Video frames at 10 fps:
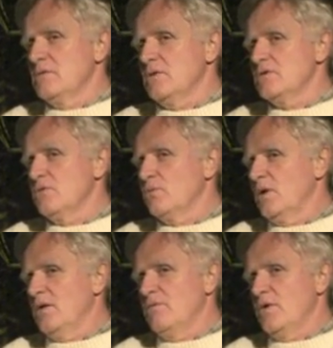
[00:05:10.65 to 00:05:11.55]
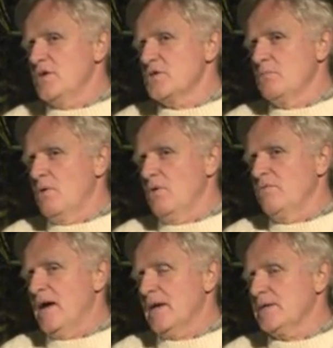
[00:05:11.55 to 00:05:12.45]
So it's really a very small
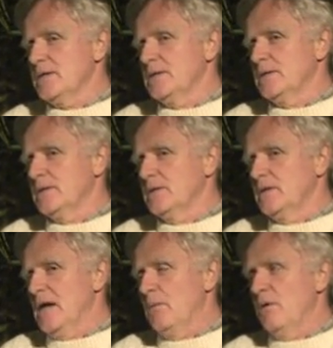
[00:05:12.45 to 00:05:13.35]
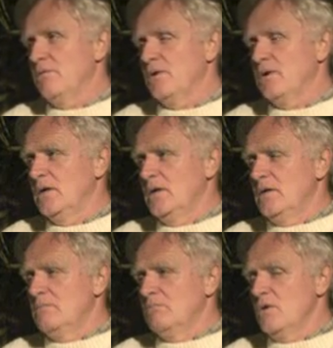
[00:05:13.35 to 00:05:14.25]
factor. However,
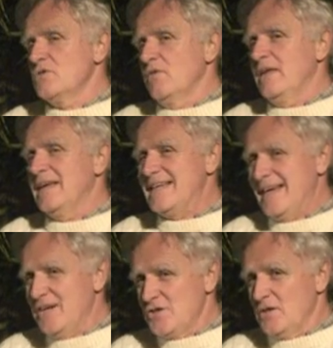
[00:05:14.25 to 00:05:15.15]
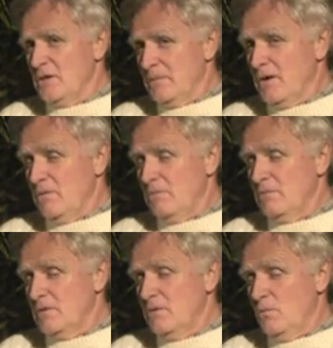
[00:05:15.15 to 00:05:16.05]
most of the attention about
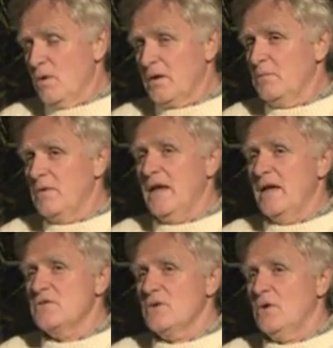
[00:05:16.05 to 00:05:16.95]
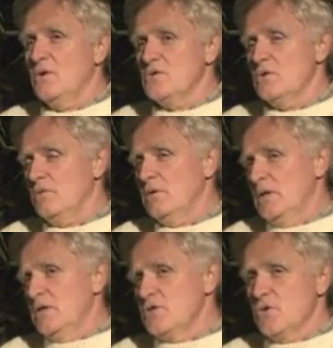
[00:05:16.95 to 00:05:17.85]
working with cancer goes to
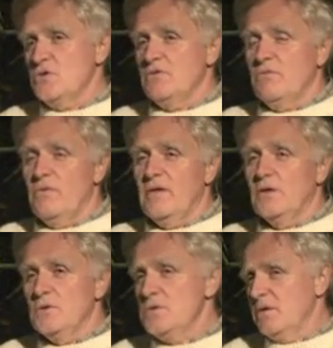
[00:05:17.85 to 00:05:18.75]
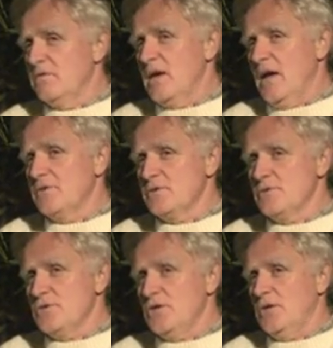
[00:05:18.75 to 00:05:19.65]
searching for the elusive
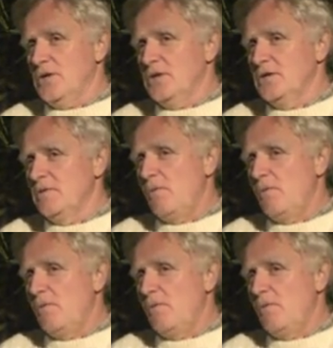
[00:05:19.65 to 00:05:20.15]
cancer gene.